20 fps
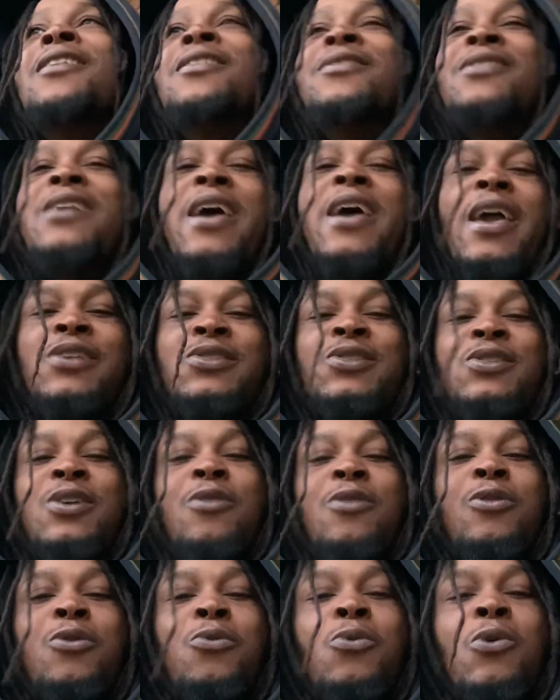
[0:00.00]
the
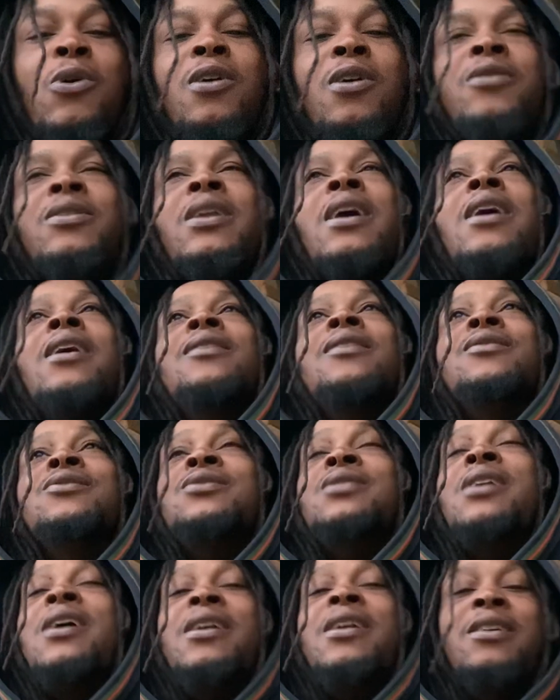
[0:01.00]
external world, not
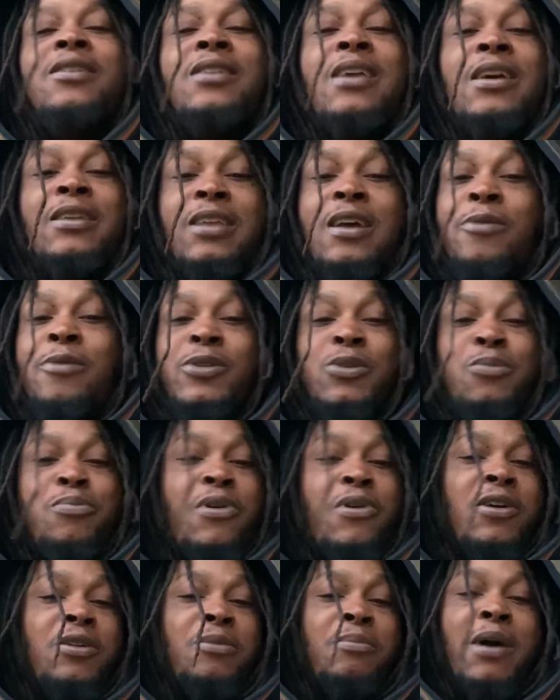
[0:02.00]
understanding that that was a
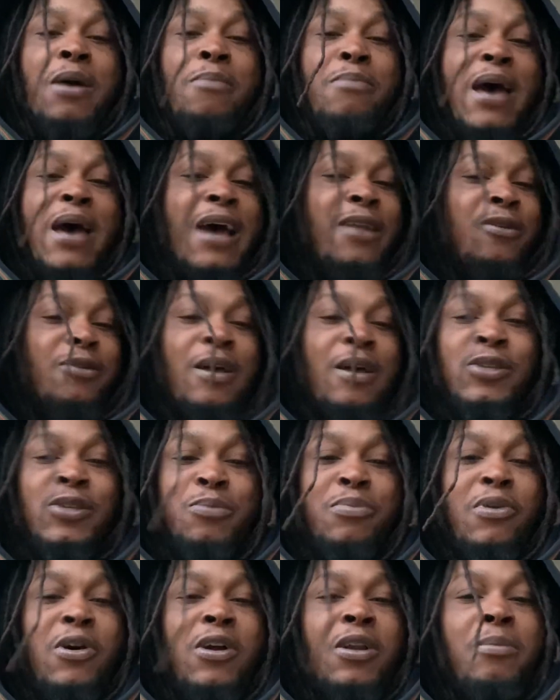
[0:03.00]
part of my battle, that was a
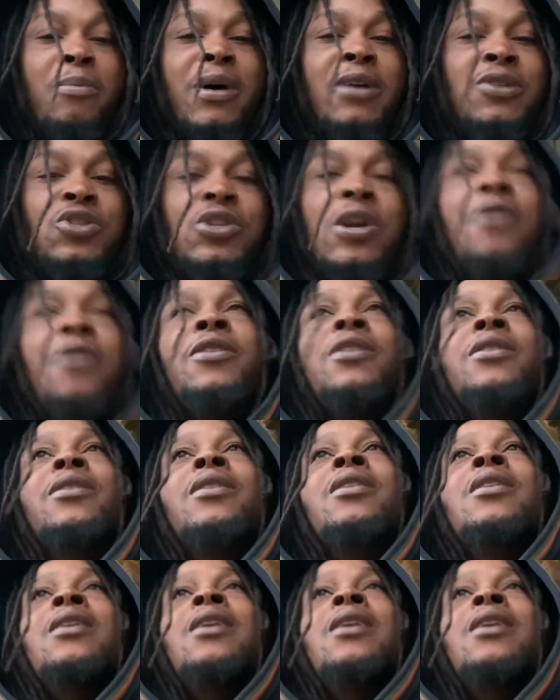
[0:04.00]
part of my journey.